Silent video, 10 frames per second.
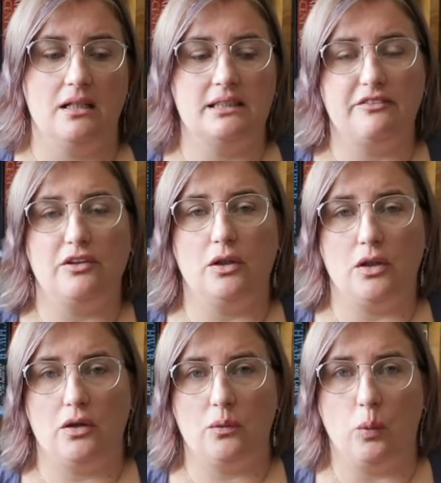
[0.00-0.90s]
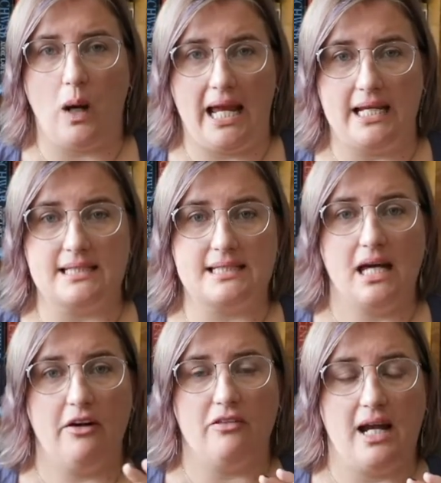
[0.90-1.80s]
different ways
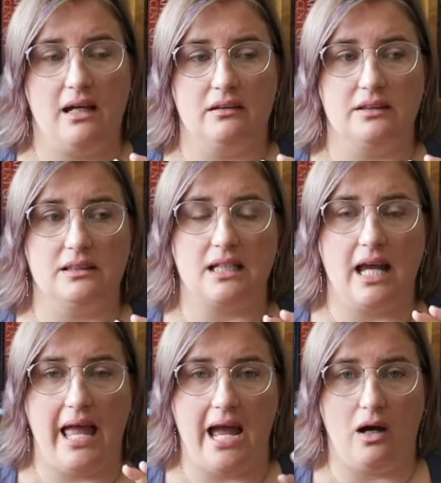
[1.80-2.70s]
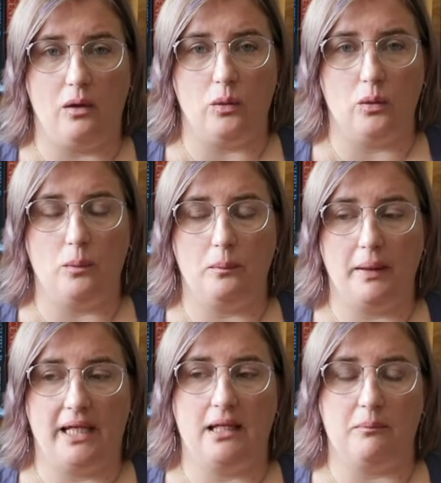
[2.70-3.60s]
around how
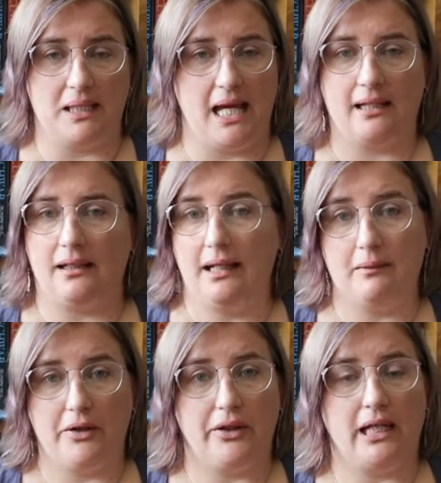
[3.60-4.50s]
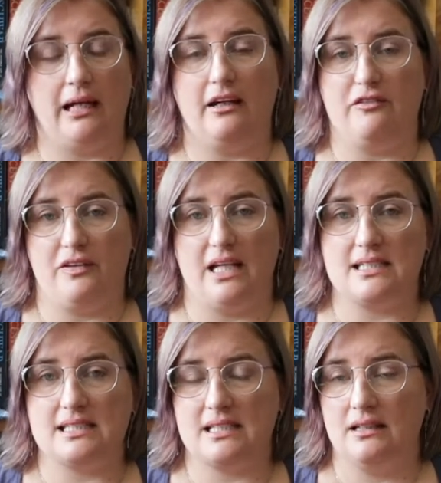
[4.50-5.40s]
being black in America
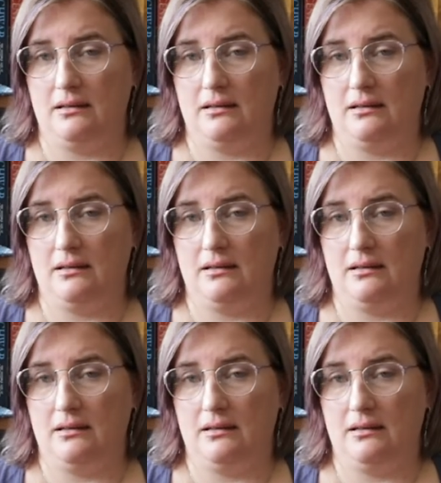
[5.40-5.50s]
affects